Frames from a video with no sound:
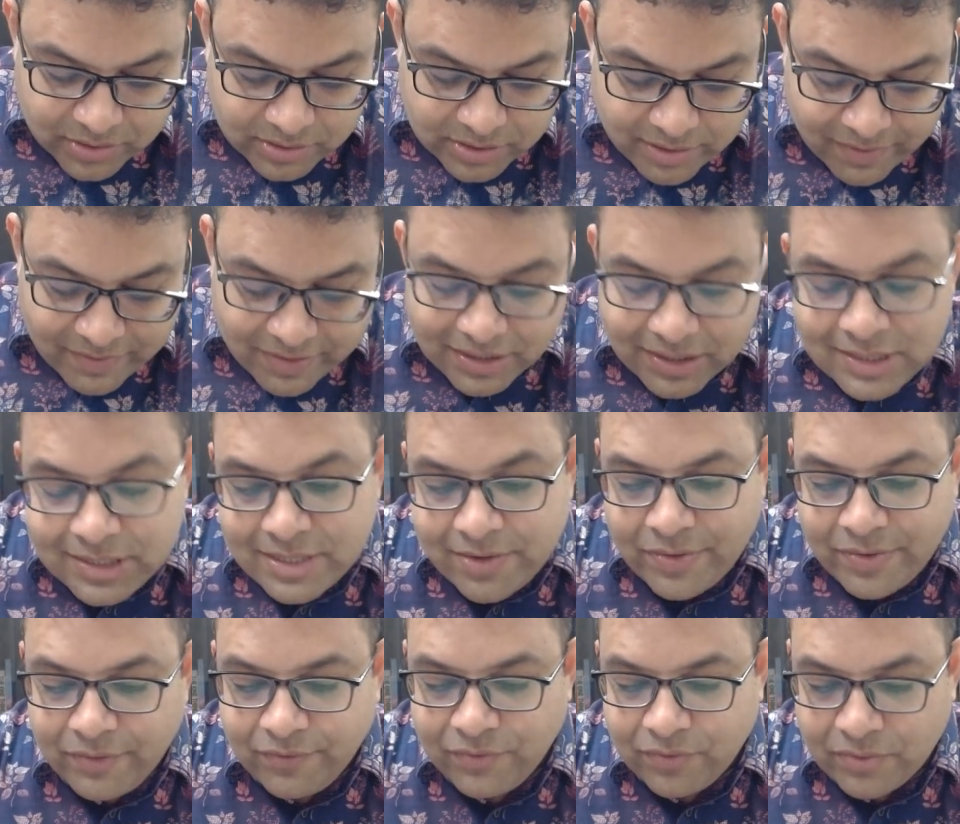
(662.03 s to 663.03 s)
73,
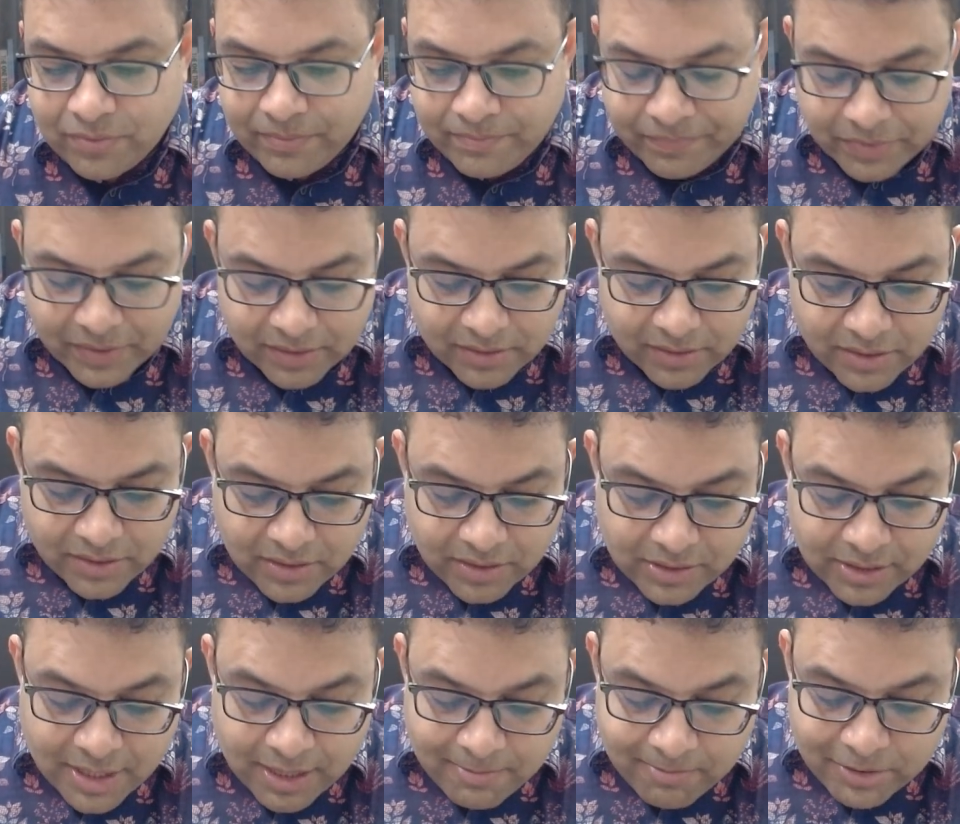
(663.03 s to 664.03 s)
74,
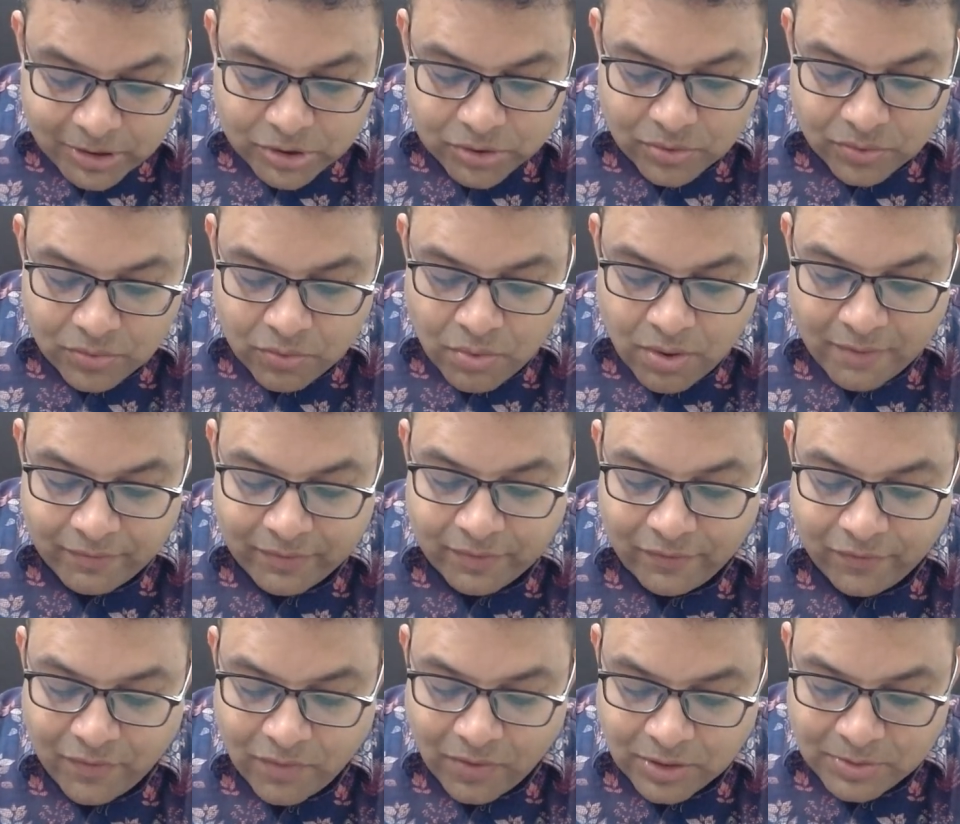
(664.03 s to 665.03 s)
the immature go after
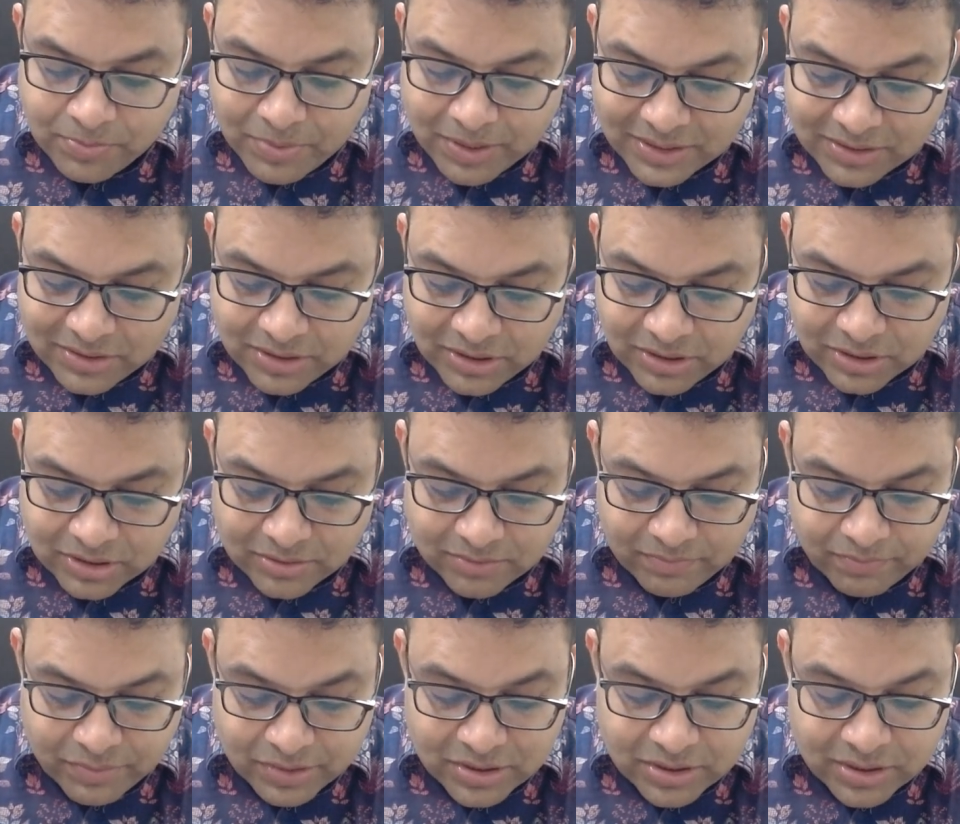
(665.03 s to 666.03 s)
false prestige,
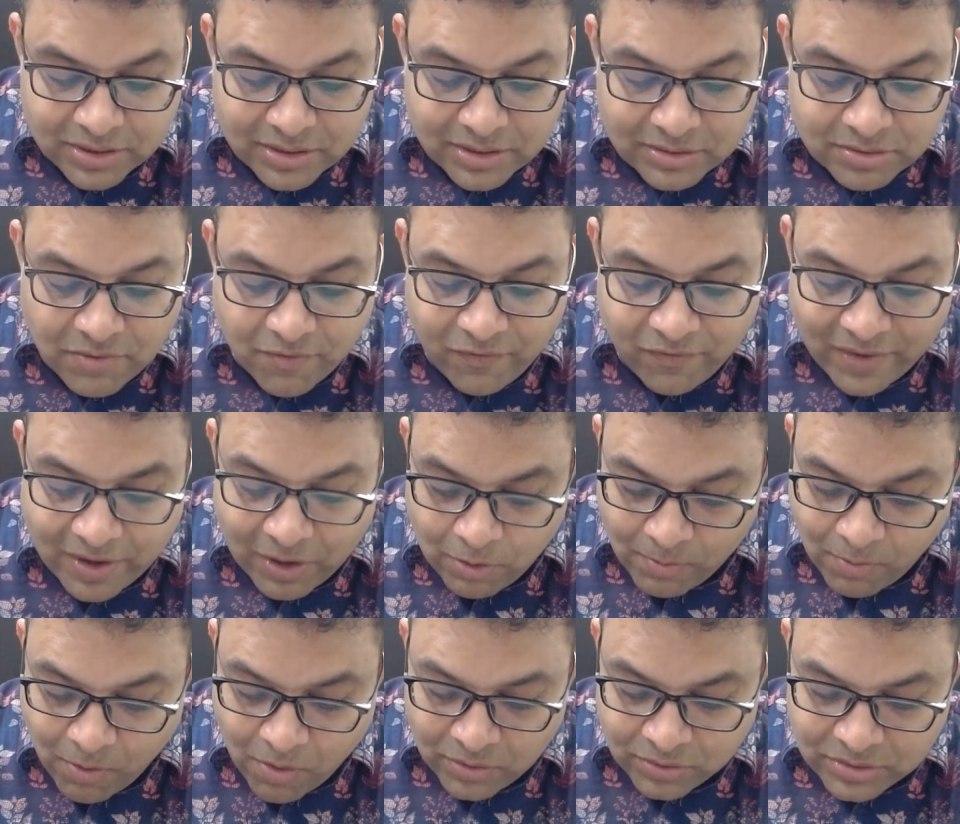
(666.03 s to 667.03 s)
precedence of fellow
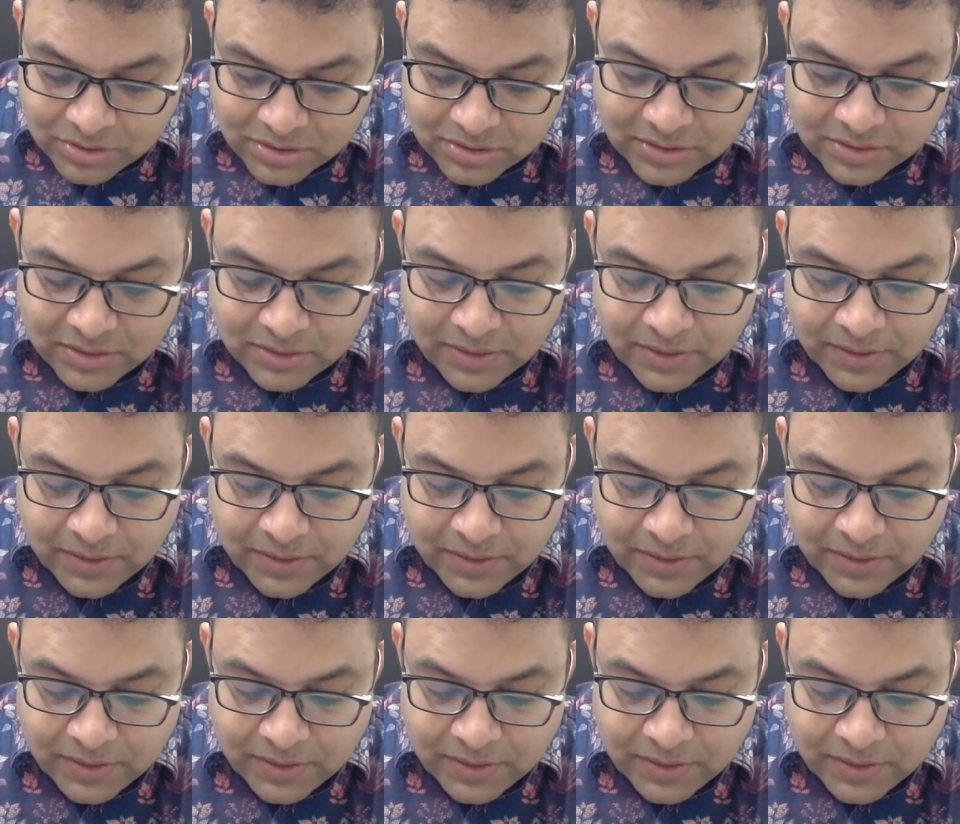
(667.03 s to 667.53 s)
monks,